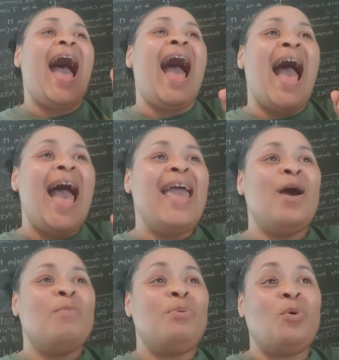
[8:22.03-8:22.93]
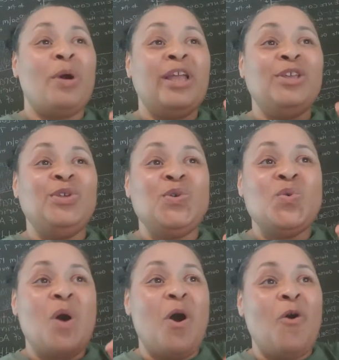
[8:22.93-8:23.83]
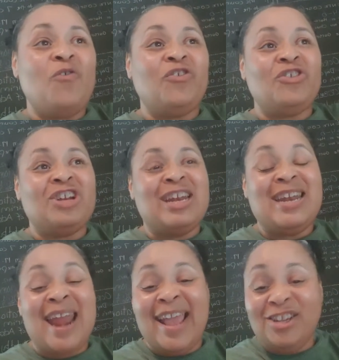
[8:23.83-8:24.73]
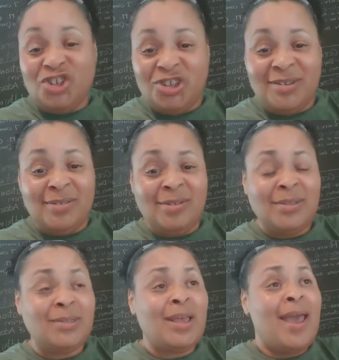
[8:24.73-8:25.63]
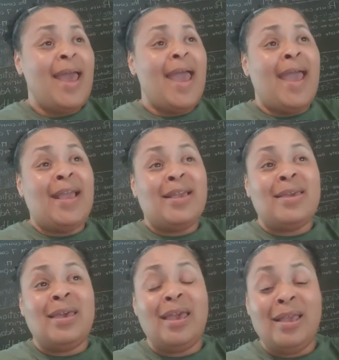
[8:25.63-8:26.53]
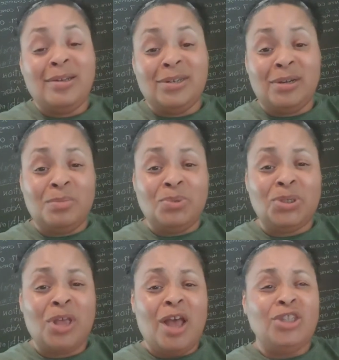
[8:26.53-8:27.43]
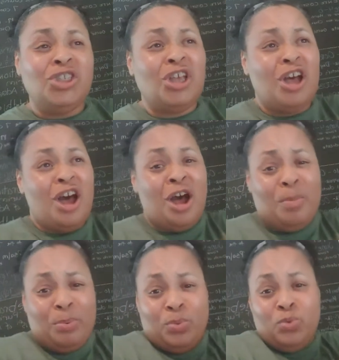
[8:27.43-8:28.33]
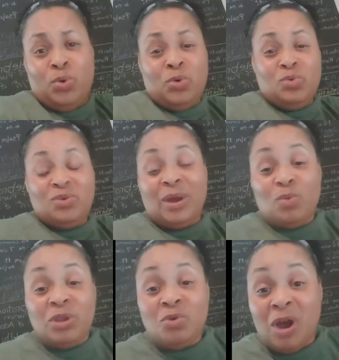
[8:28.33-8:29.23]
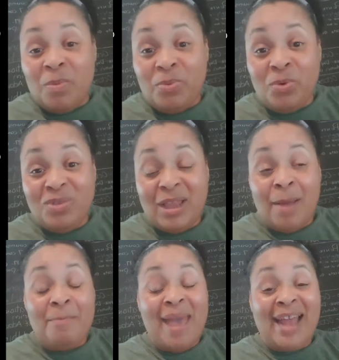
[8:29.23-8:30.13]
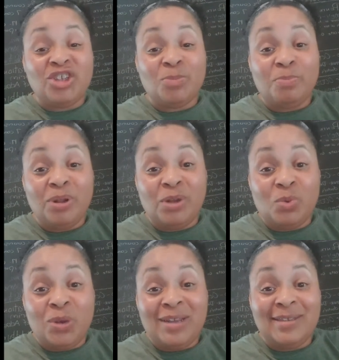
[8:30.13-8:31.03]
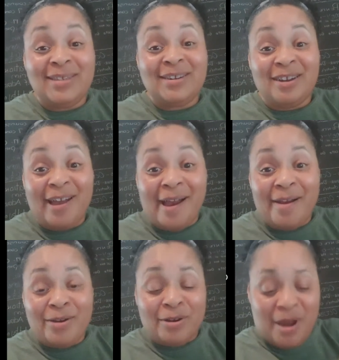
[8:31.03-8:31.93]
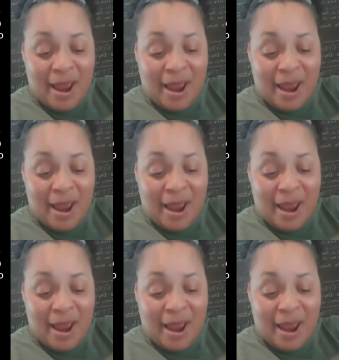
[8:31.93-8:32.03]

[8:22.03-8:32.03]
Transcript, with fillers: I appoint you over nations and kingdoms to uproot. Now, when you uproot, imagine pulling weeds in a garden,